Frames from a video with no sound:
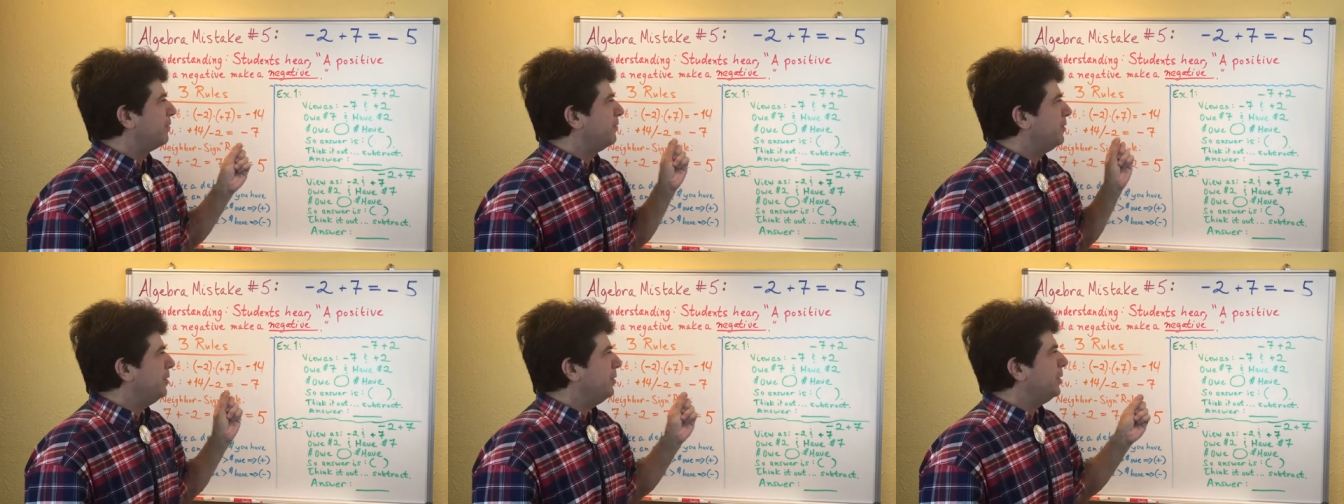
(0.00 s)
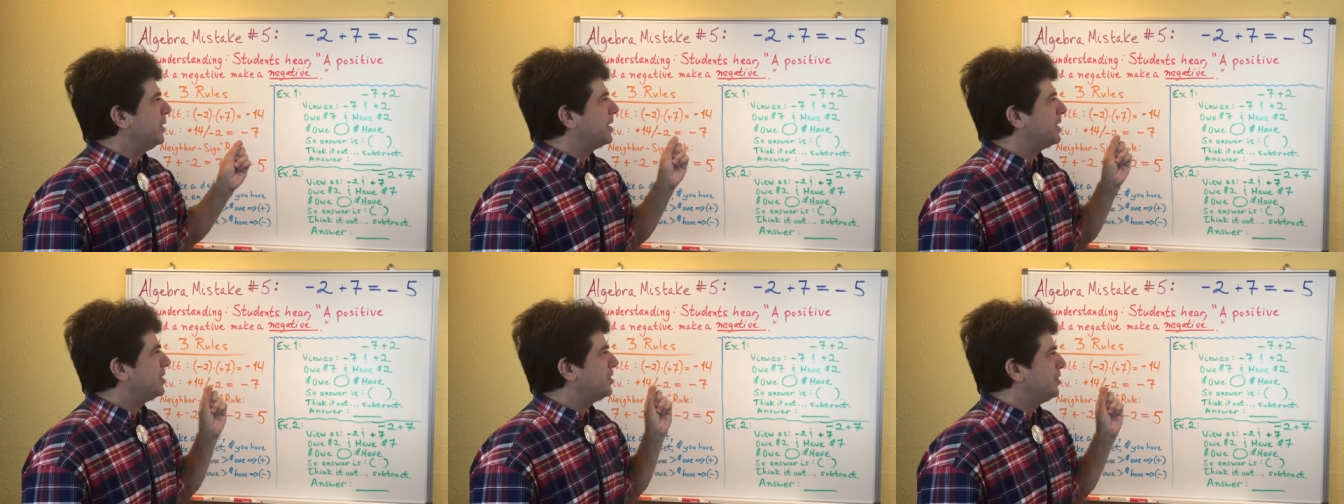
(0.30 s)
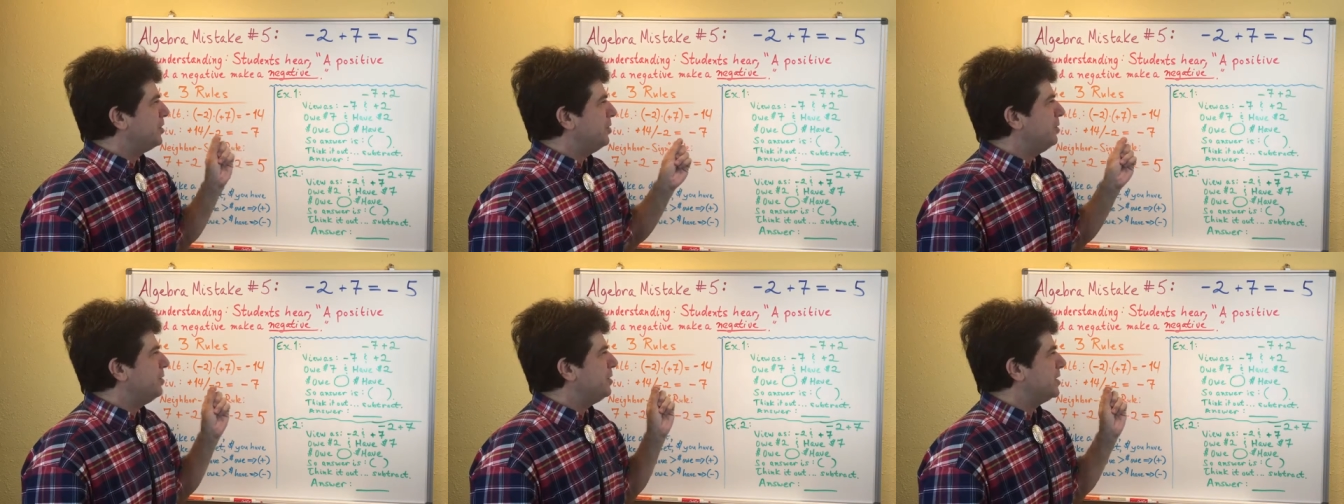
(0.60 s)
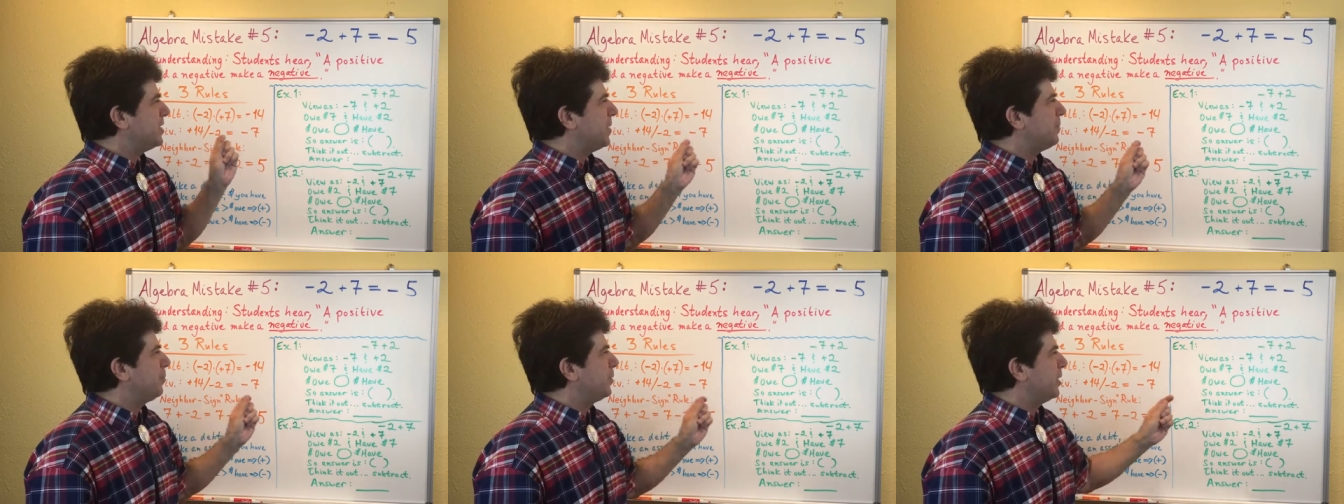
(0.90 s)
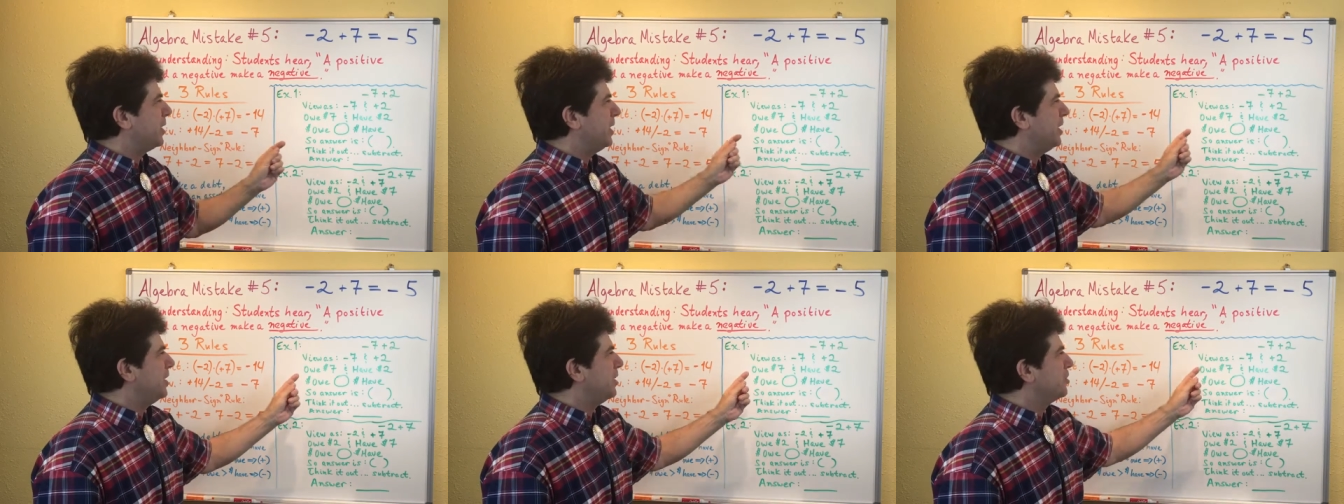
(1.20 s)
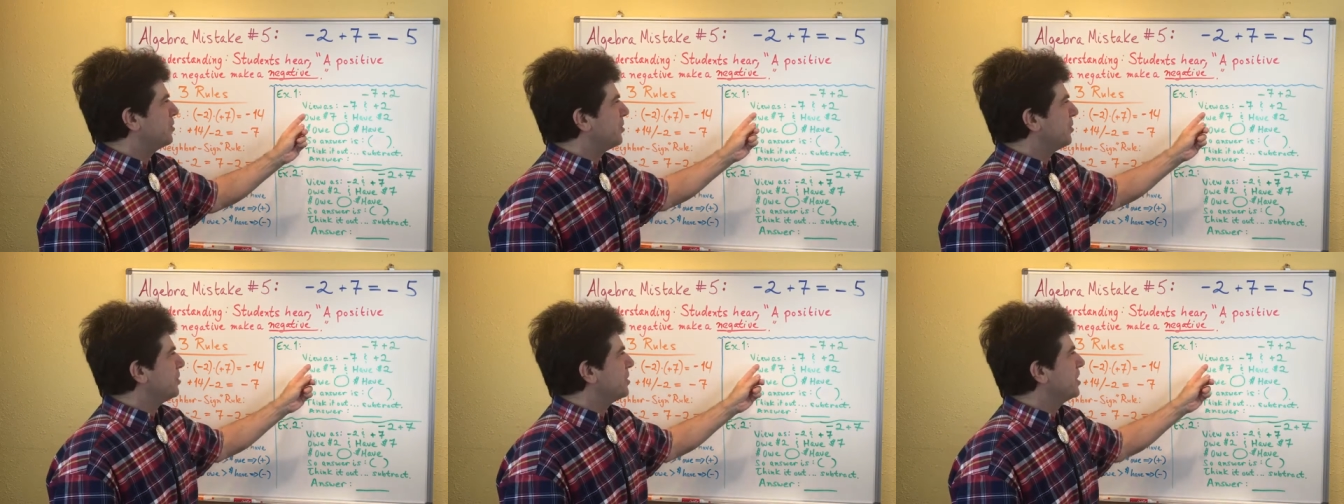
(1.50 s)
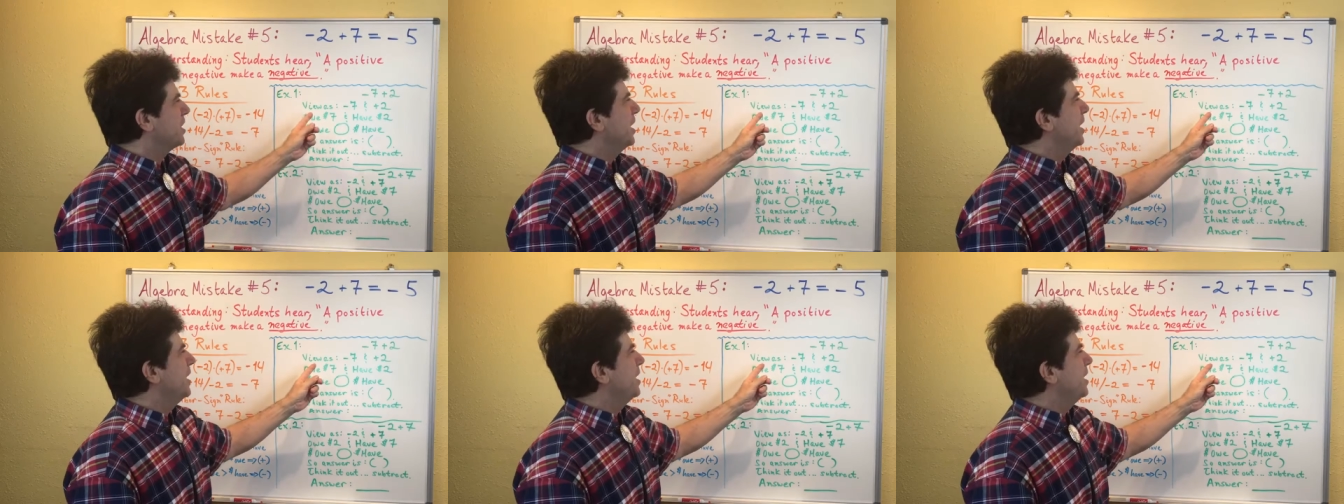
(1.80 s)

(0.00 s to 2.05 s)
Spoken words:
View it as 2 separate integers.